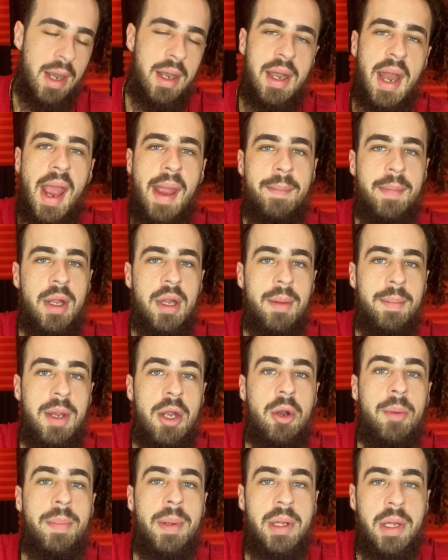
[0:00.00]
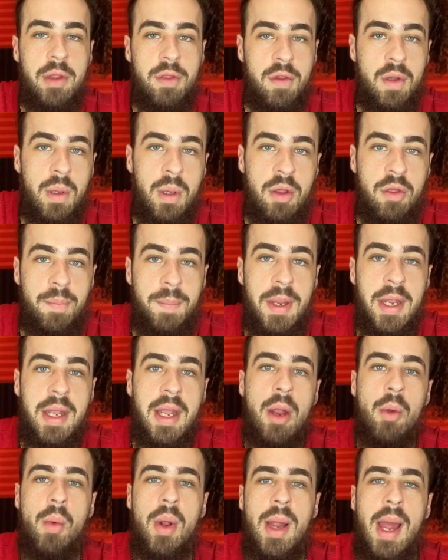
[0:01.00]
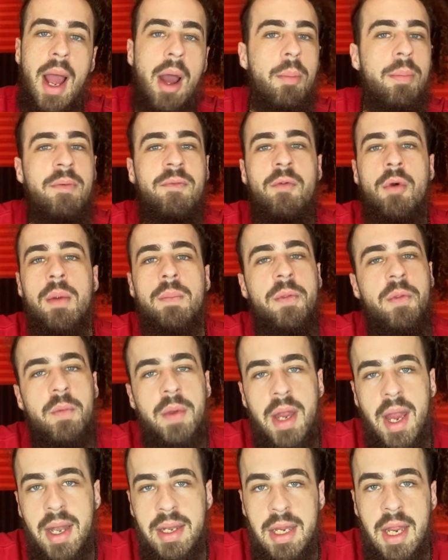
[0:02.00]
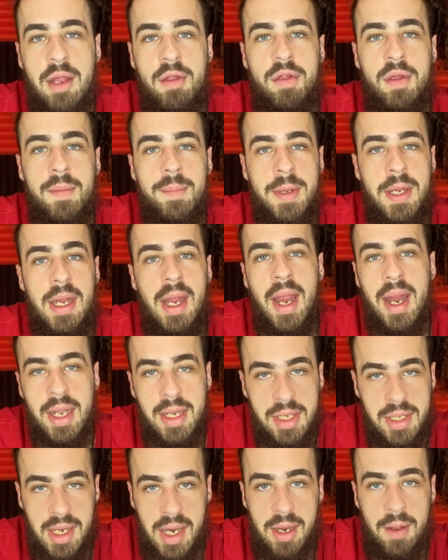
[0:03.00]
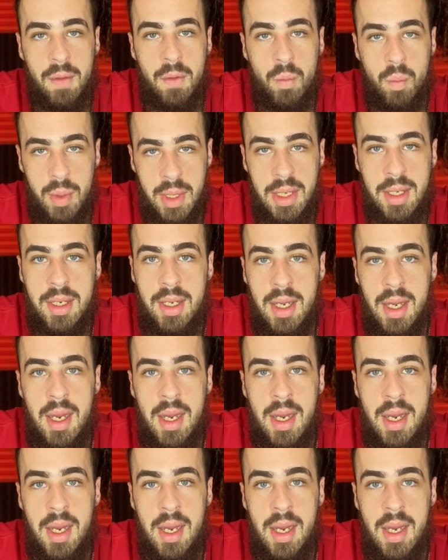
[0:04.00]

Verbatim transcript: 9mm, ballistically speaking, will outperform 380 ACP any day of the week.